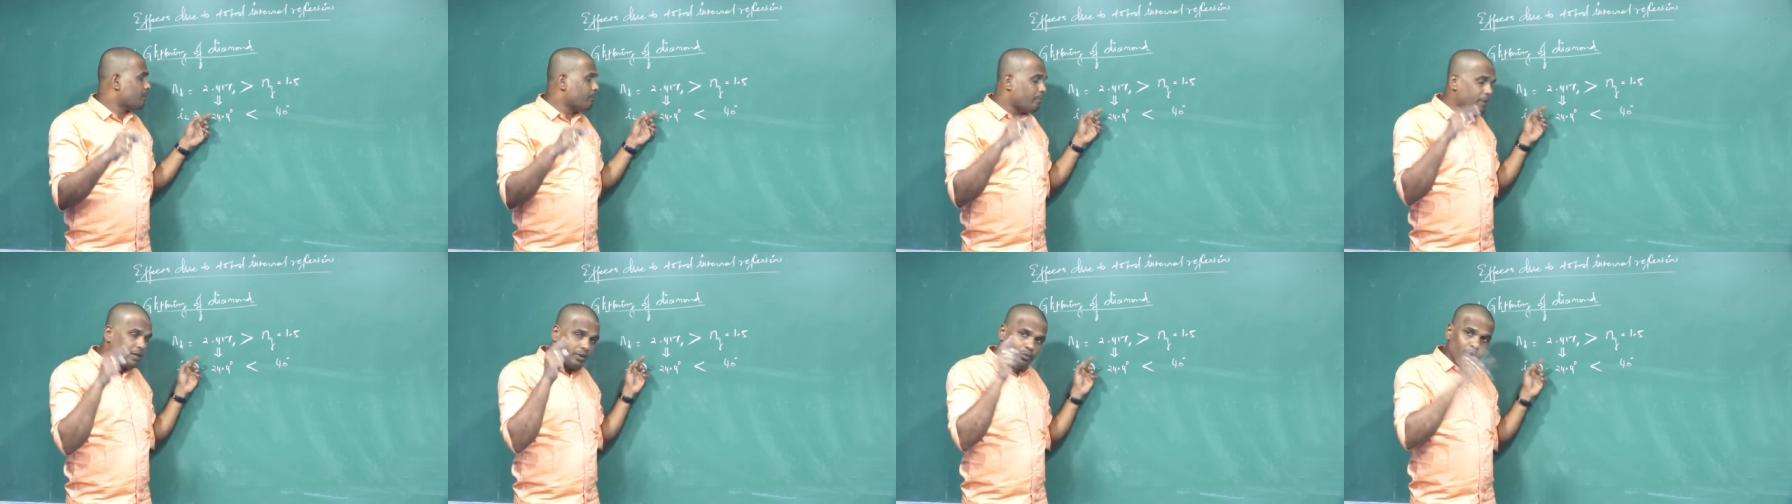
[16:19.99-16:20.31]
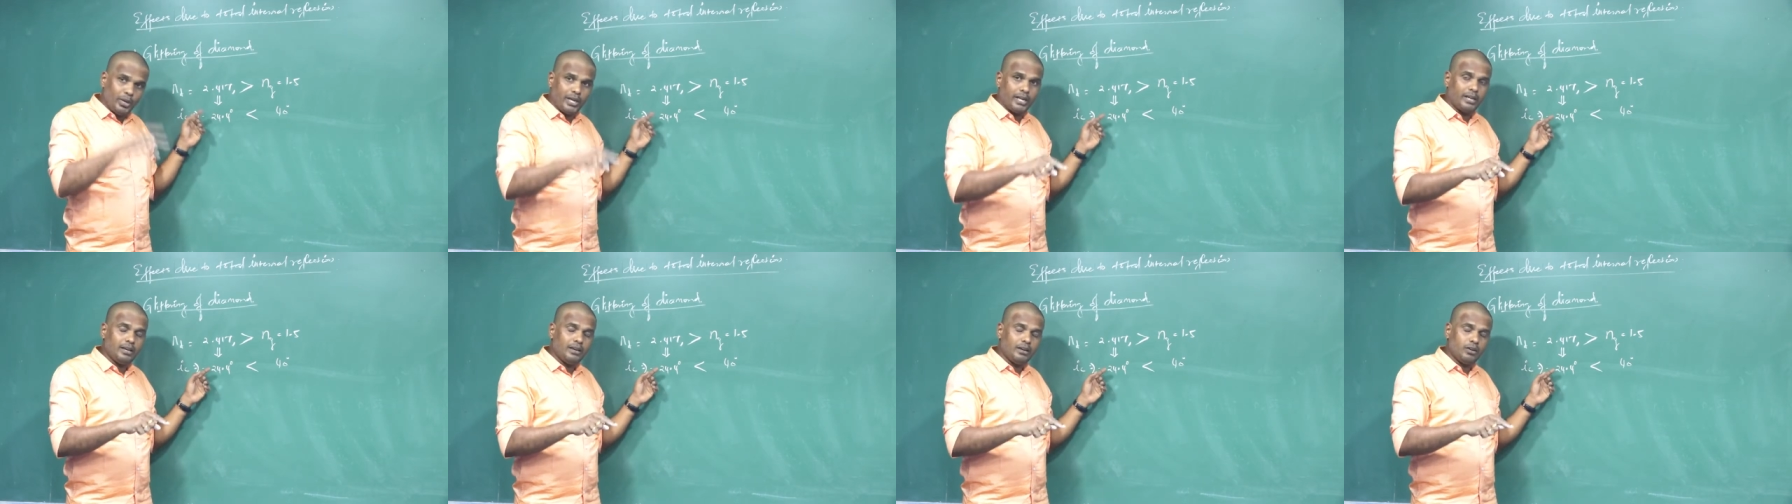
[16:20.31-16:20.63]

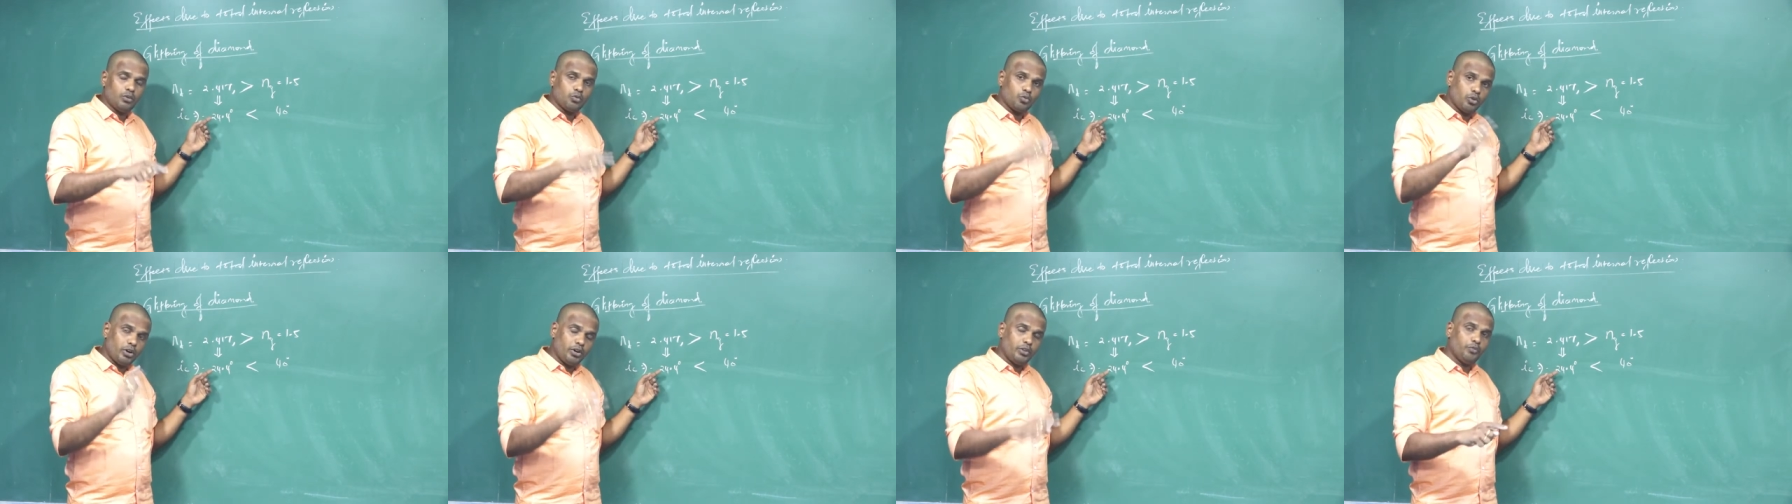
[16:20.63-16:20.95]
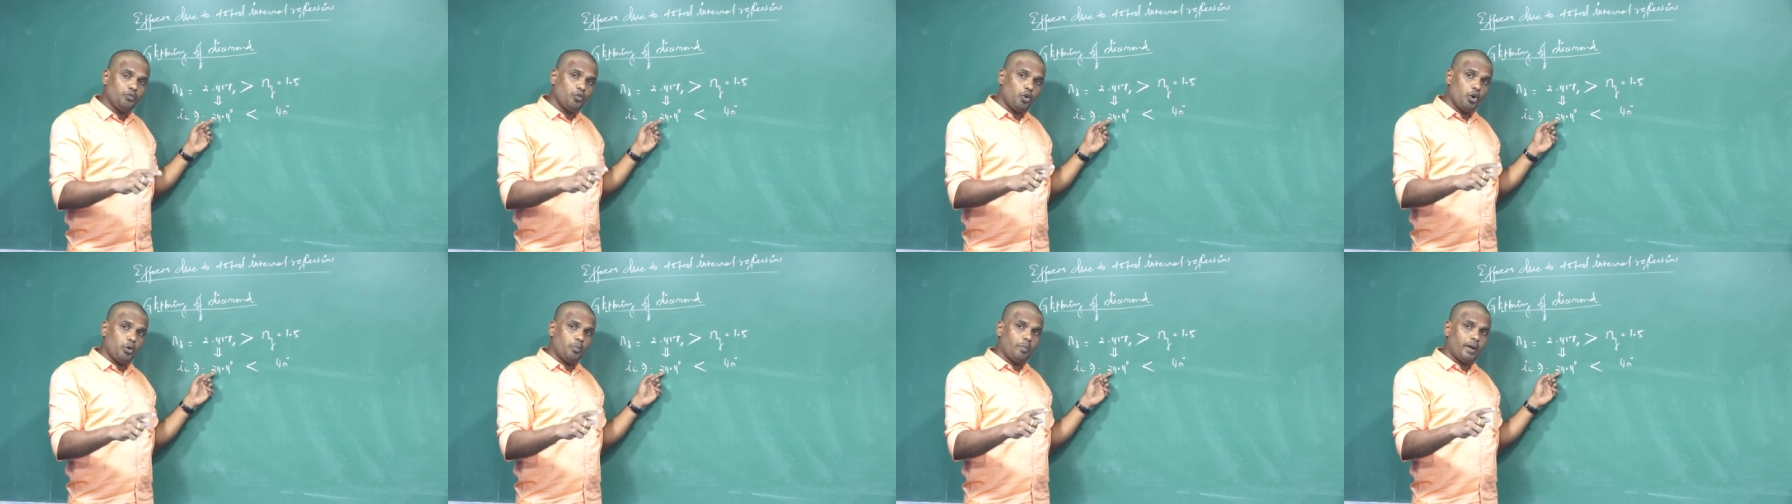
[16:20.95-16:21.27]
between
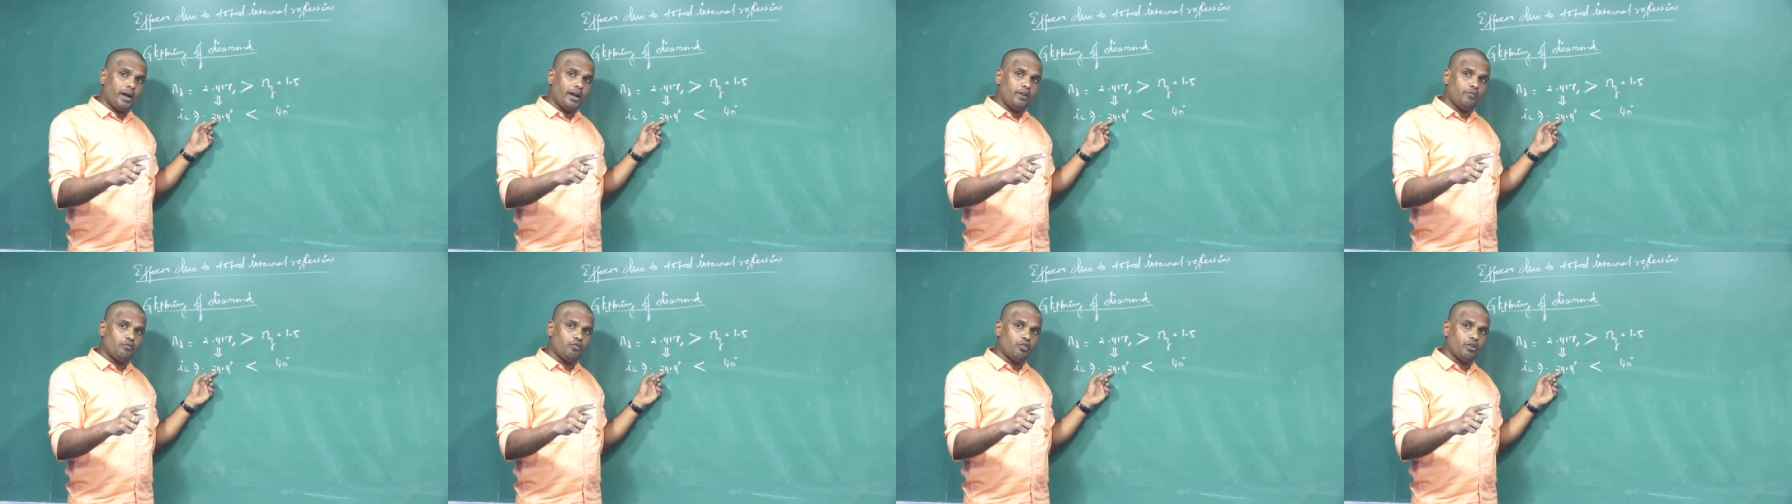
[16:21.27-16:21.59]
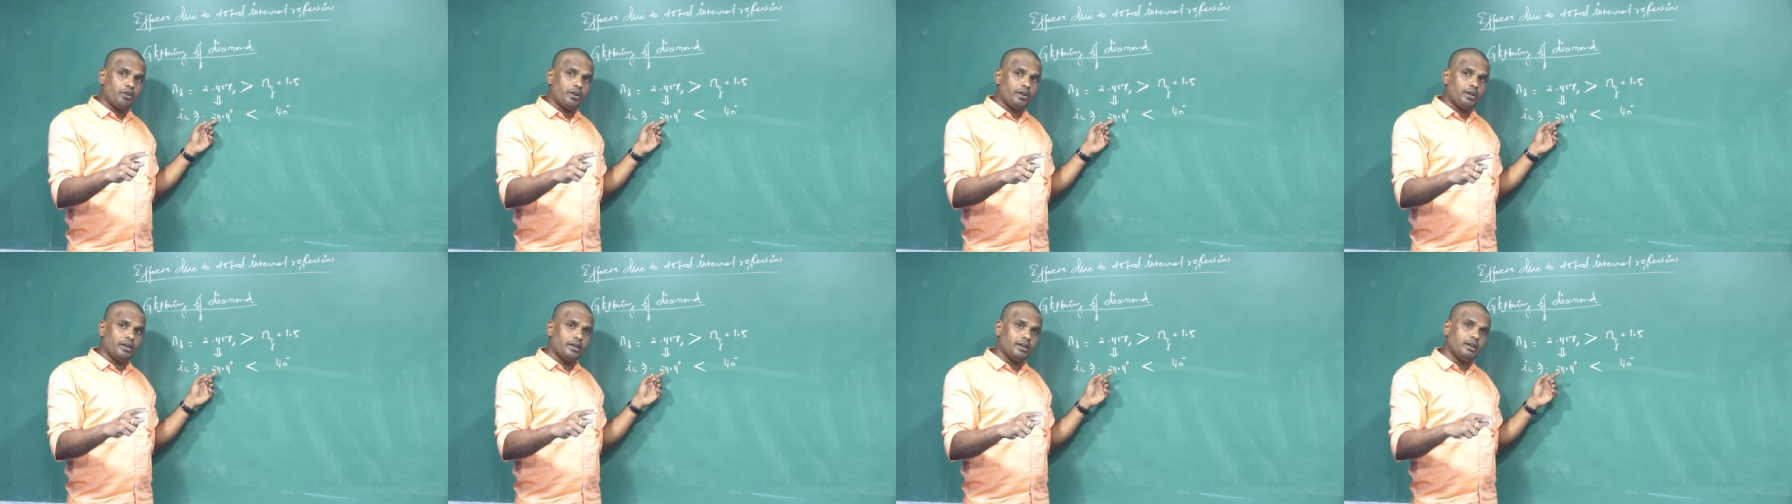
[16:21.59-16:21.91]

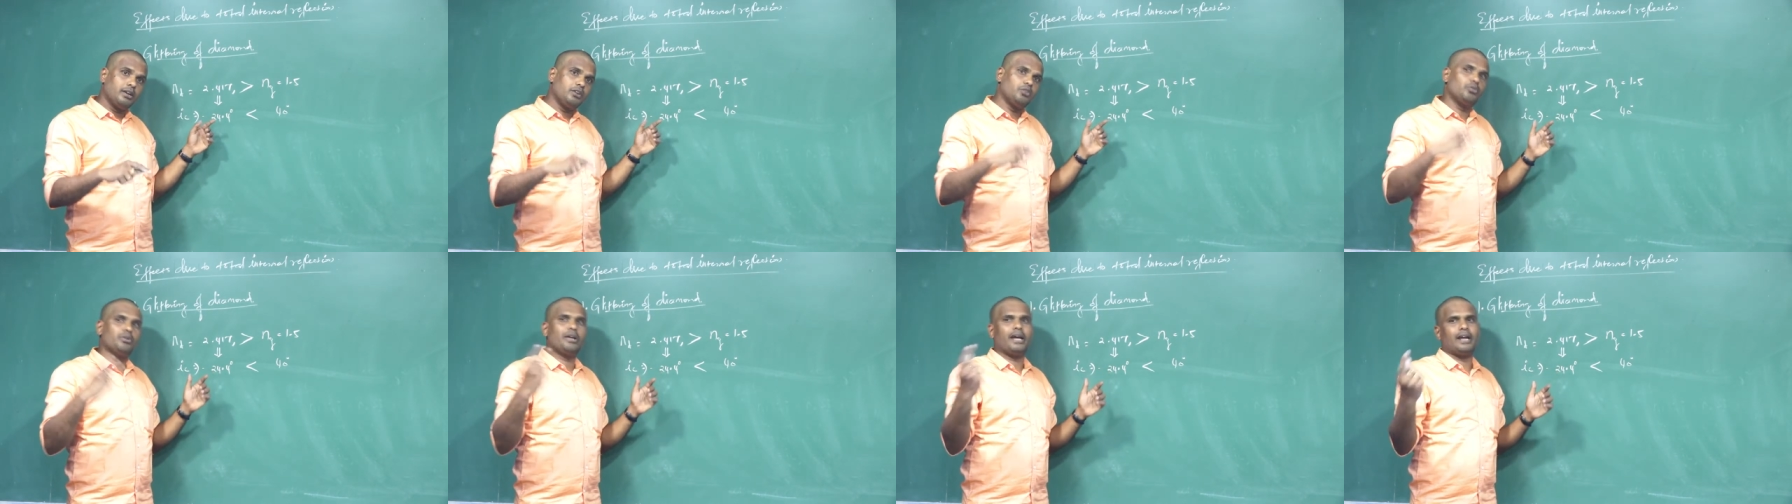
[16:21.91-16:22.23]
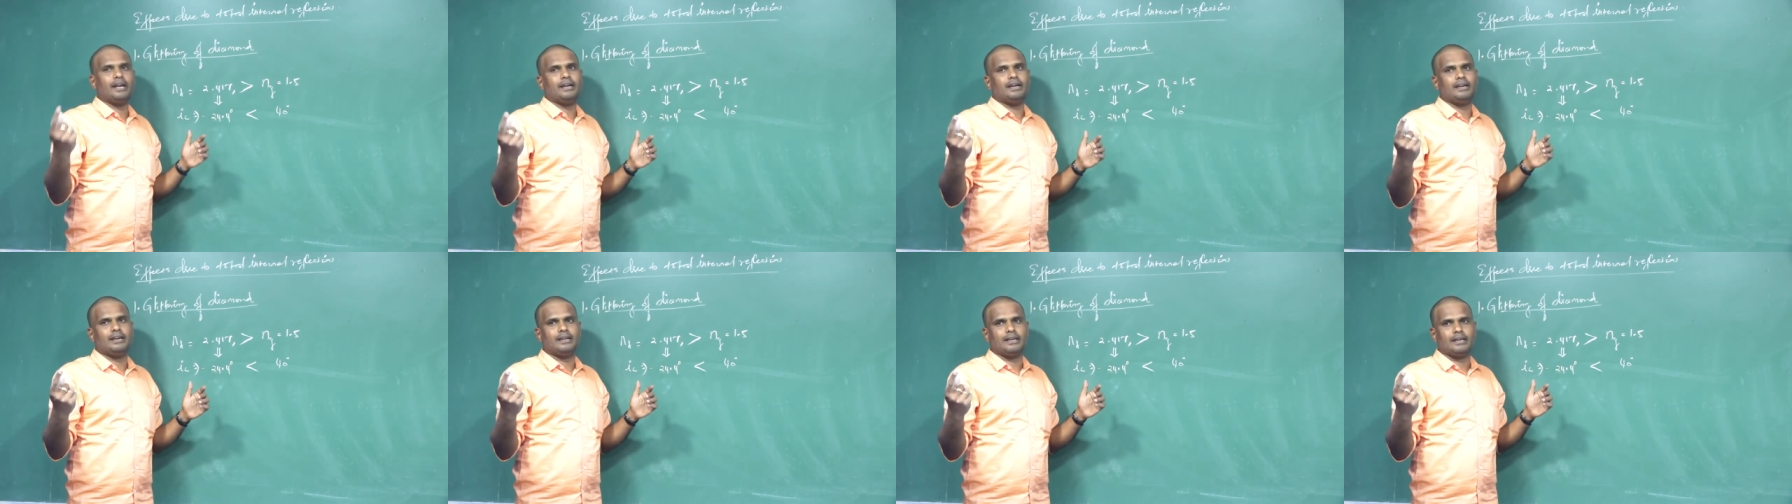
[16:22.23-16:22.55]
24.4 degree to
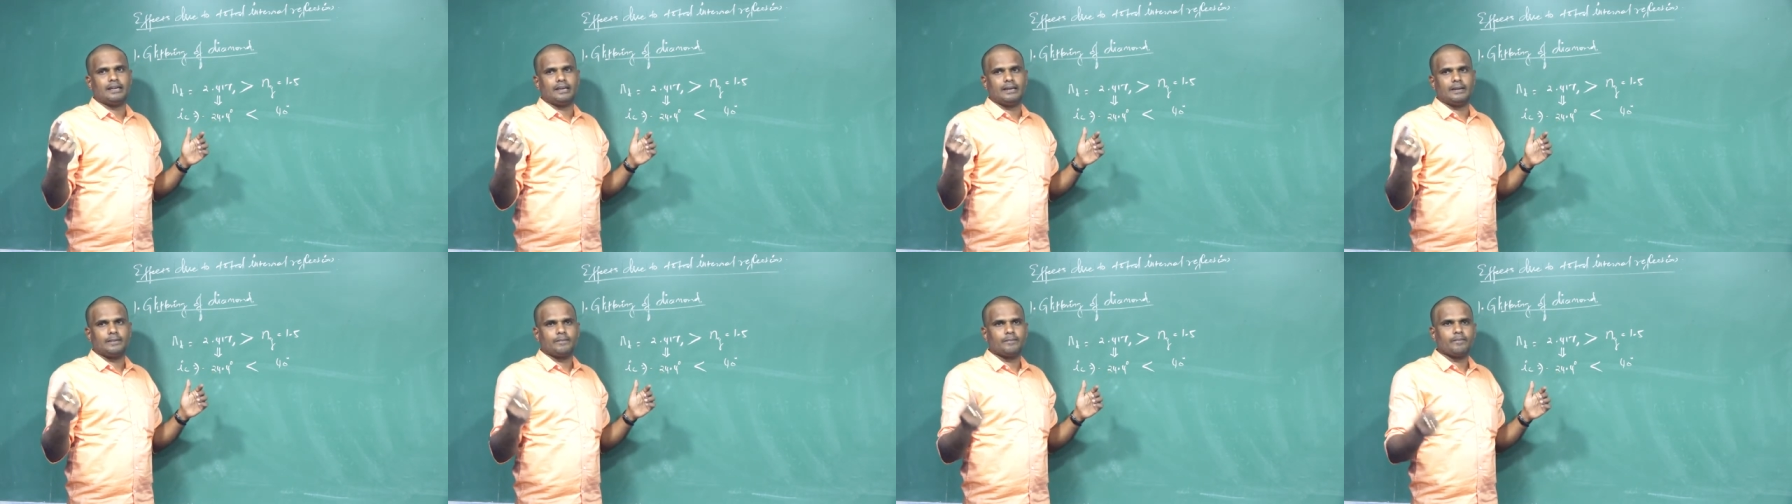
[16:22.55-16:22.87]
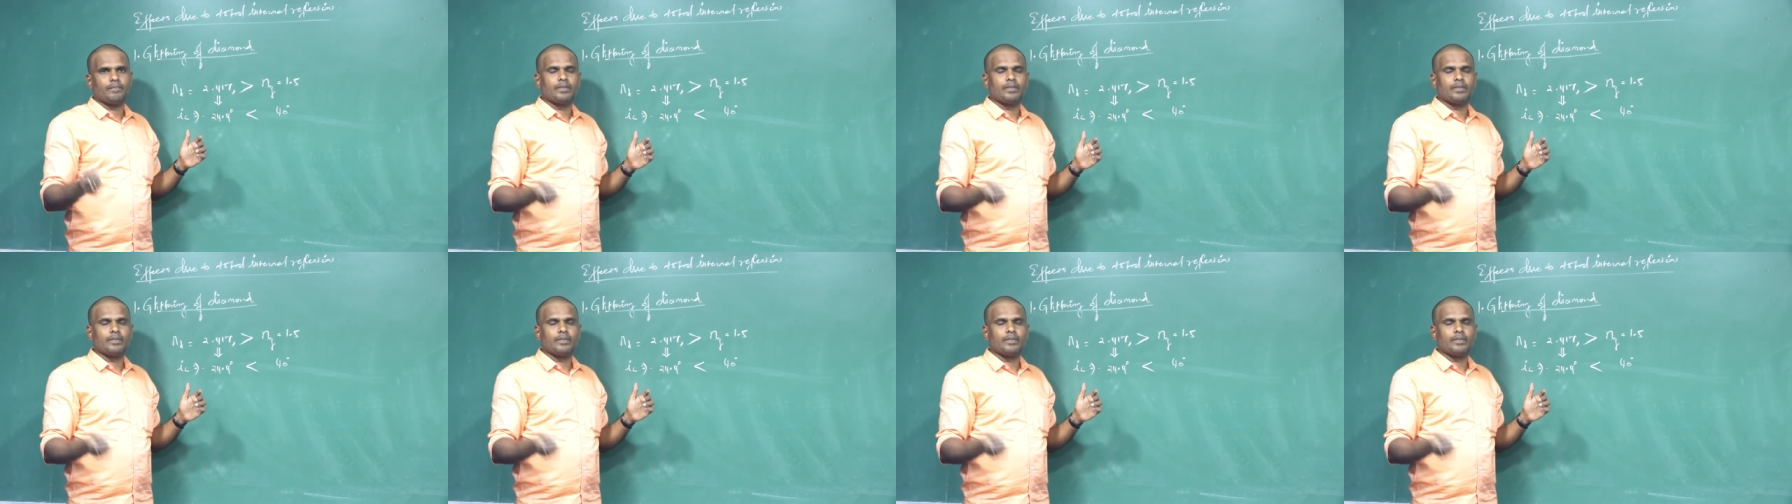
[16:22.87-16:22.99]
90 degree.